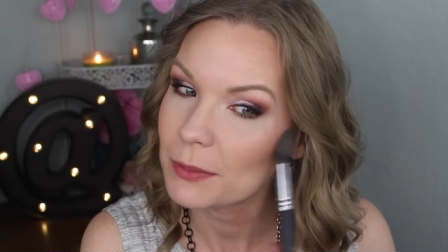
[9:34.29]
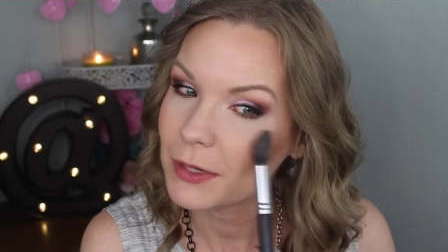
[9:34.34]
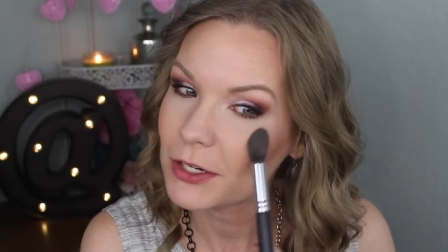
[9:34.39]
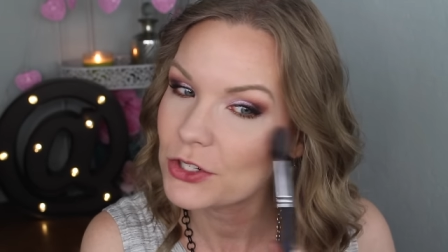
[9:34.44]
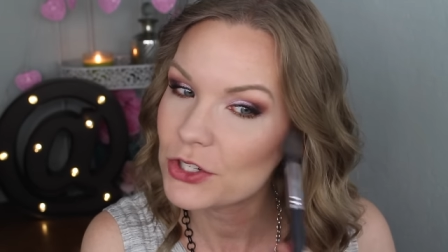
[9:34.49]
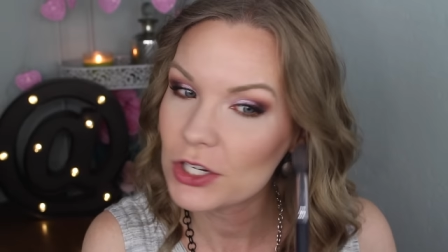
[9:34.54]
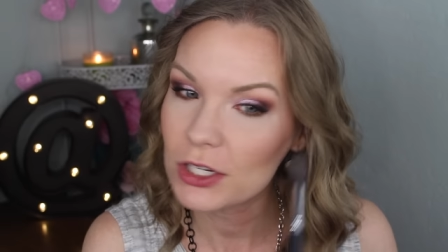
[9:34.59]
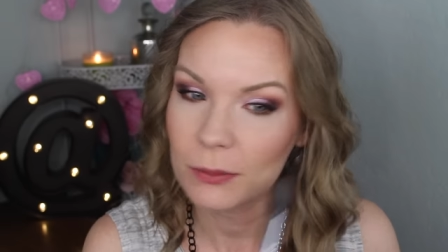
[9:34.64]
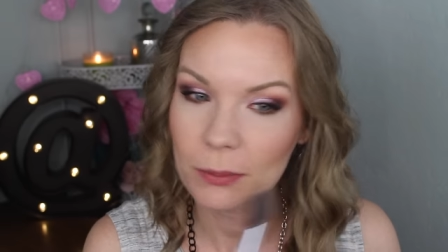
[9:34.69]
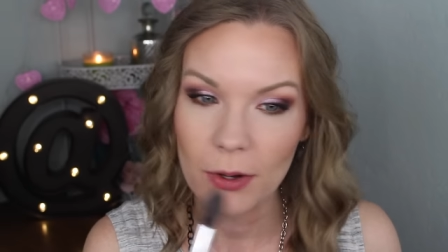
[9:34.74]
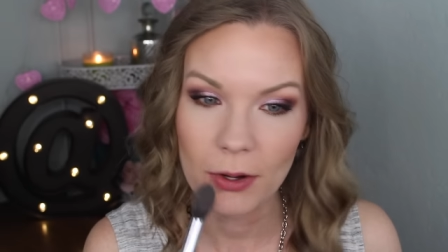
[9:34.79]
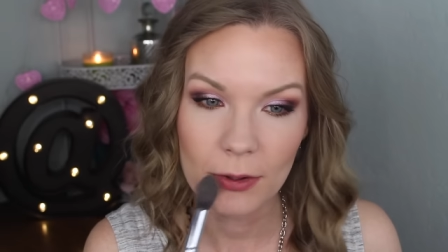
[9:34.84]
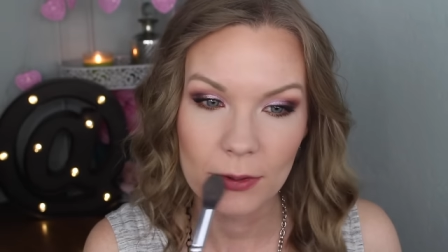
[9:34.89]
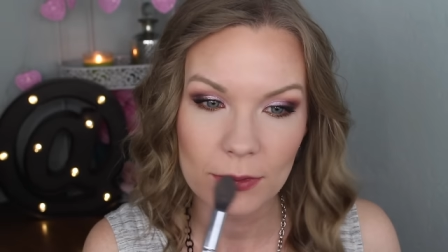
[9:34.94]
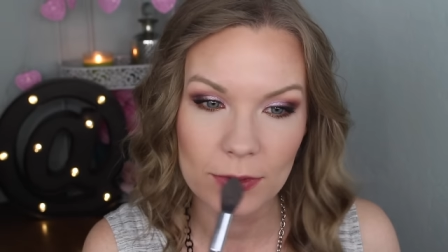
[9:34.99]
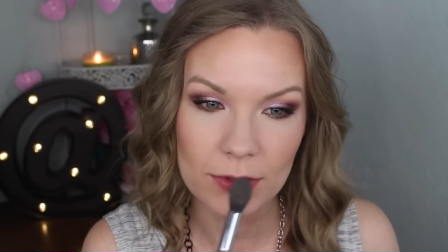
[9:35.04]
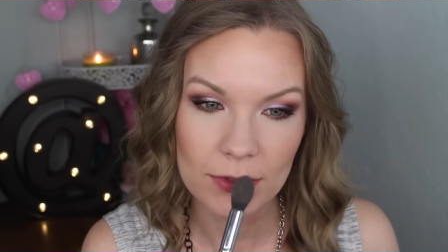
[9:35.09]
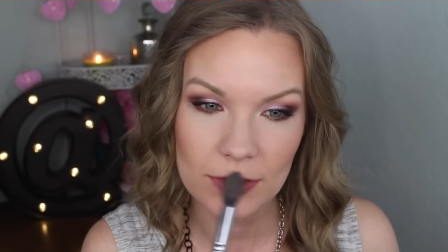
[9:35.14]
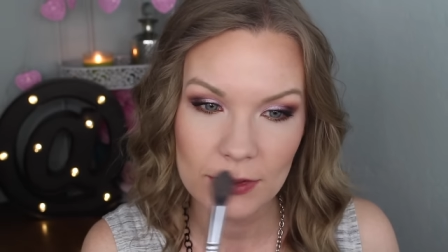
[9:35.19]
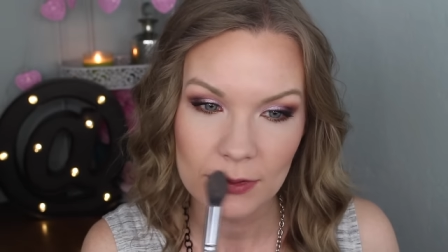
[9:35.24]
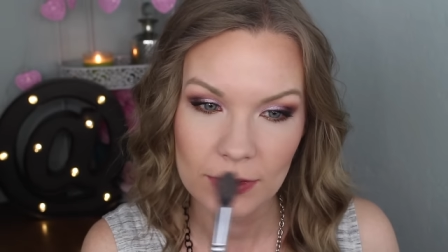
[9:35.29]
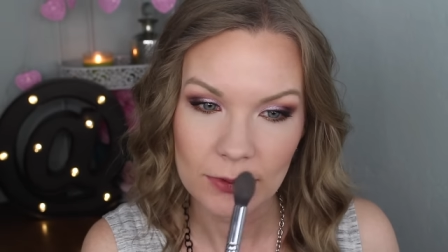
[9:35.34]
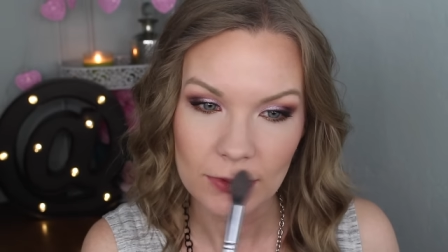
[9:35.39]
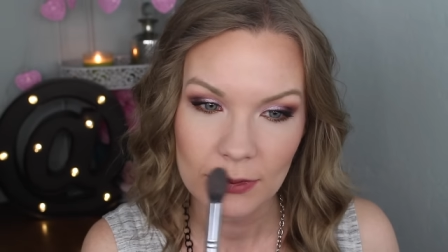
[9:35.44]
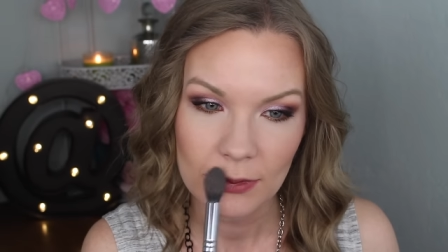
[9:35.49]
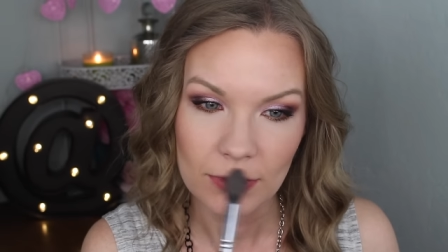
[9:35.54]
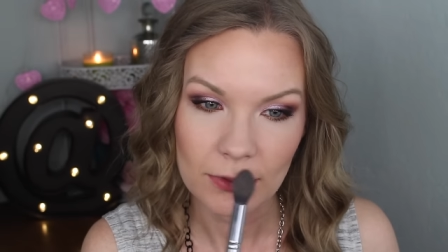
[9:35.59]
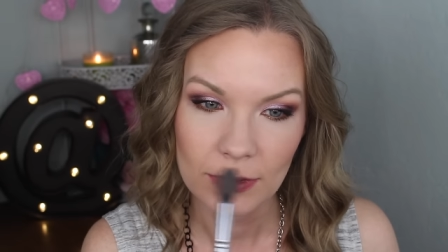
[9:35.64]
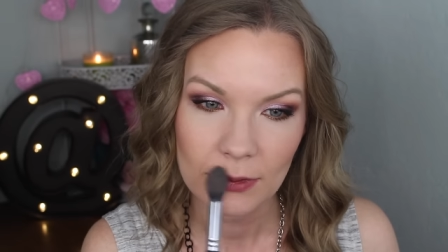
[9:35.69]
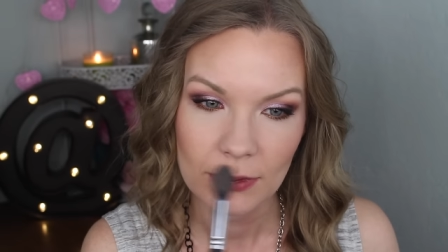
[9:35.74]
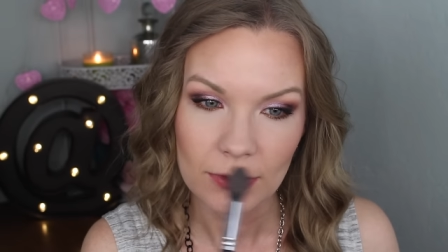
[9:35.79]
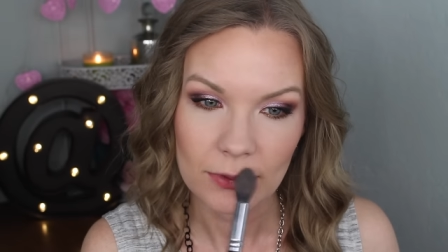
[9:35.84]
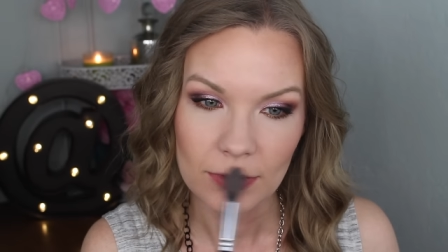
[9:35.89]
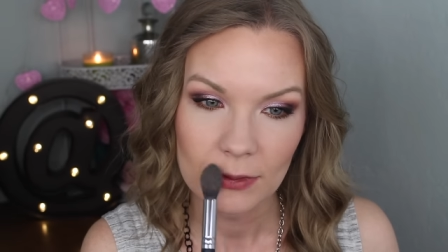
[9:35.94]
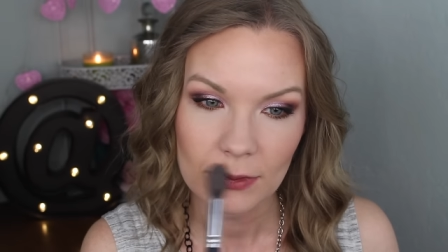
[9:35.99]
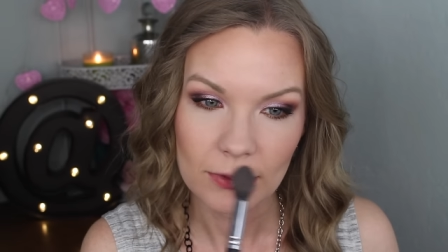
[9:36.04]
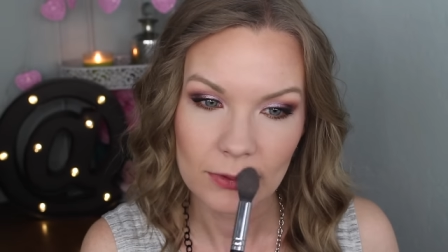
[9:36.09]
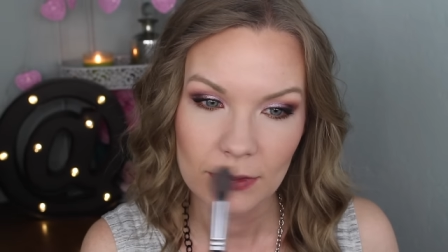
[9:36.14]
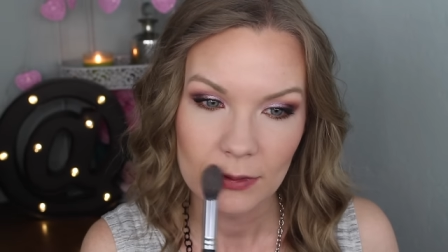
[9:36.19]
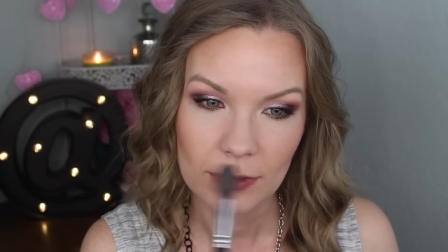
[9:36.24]
of my cheekbones.
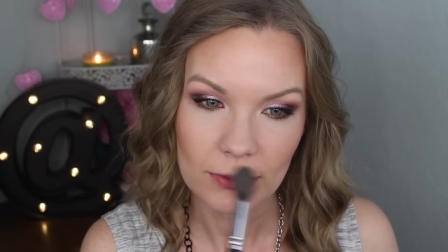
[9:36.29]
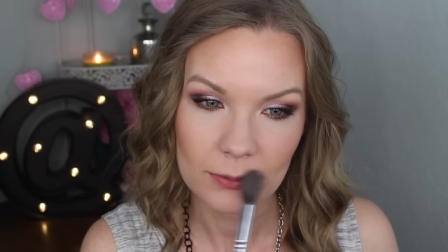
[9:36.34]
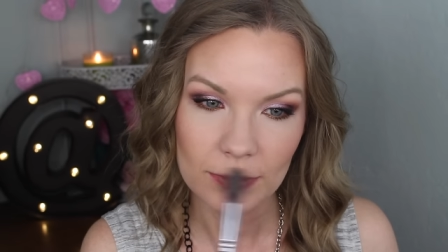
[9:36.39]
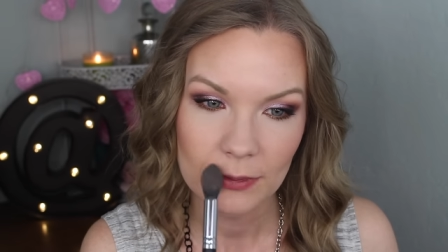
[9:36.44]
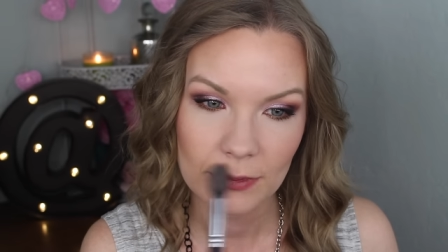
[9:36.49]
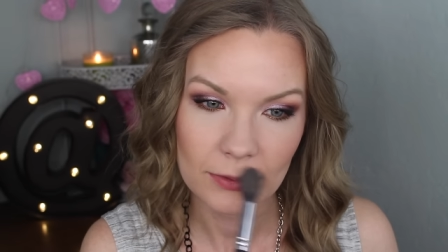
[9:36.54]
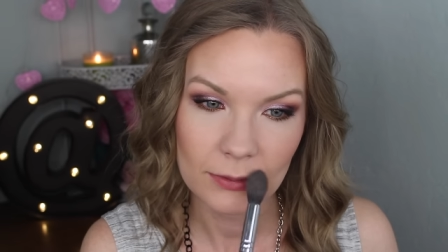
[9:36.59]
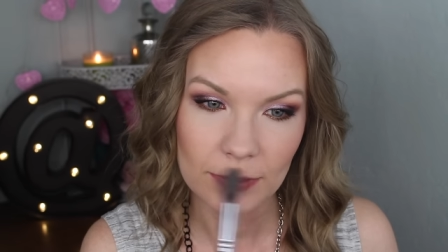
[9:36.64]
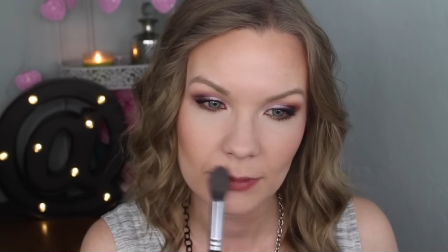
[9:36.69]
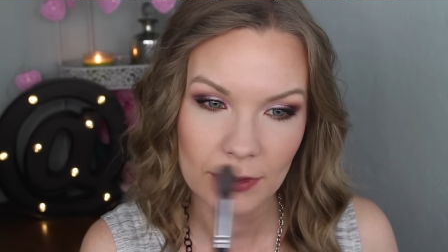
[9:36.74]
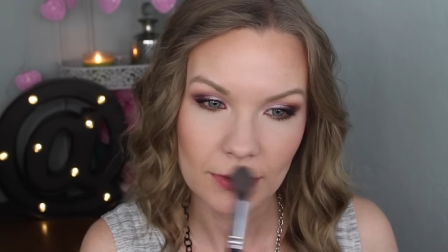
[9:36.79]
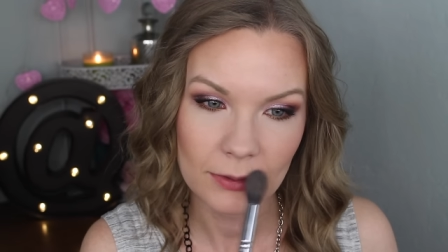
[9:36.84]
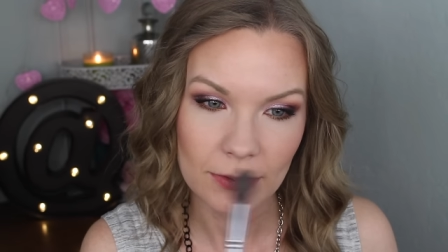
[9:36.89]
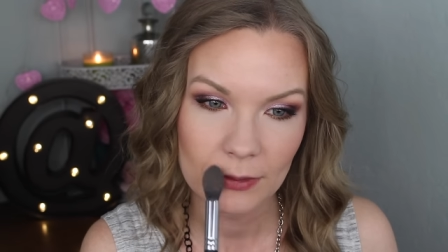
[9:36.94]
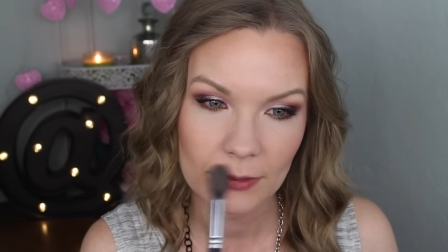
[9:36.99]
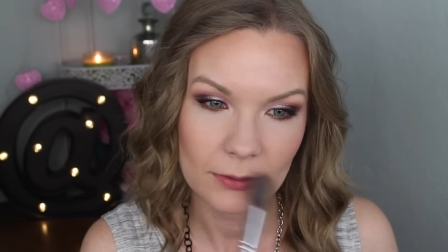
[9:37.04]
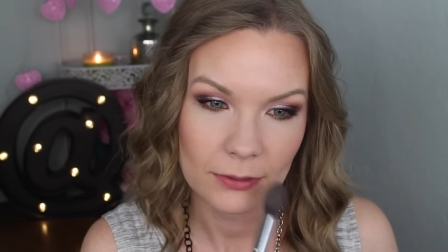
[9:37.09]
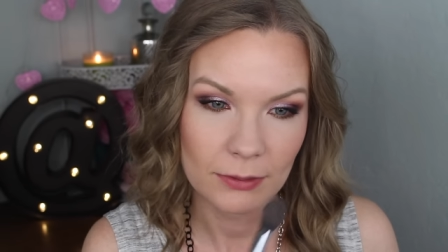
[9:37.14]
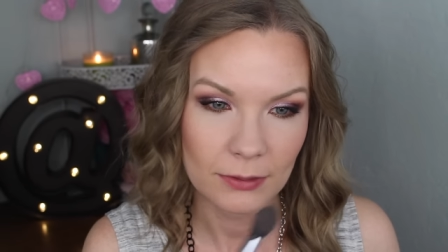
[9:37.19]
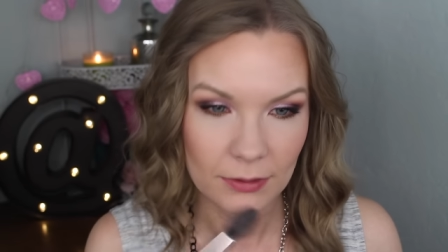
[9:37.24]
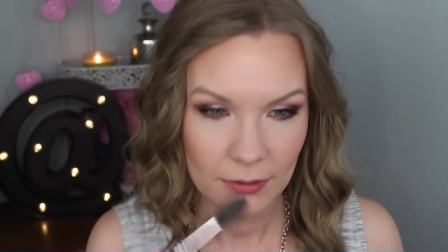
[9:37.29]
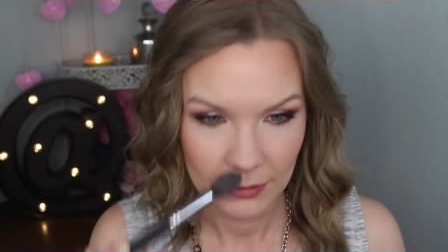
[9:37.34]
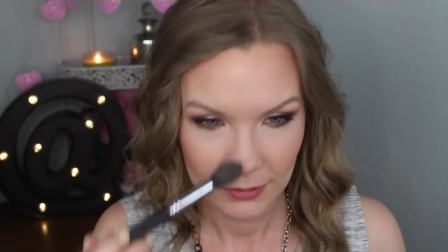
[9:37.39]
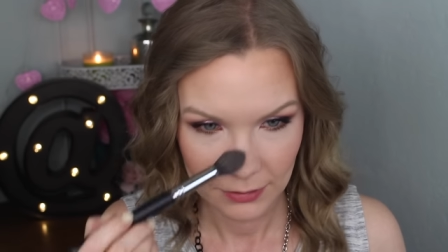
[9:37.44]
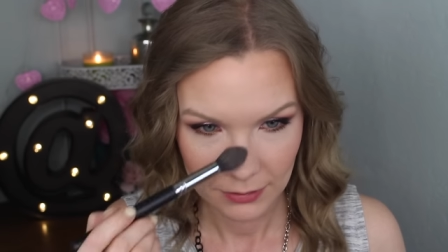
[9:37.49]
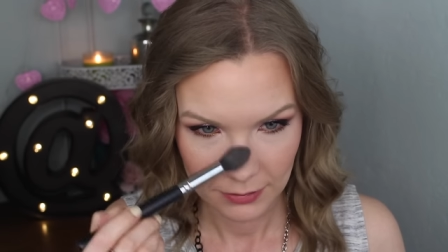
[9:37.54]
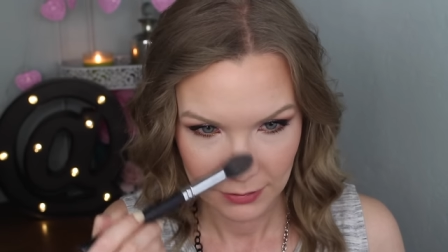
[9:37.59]
Cupid's bow.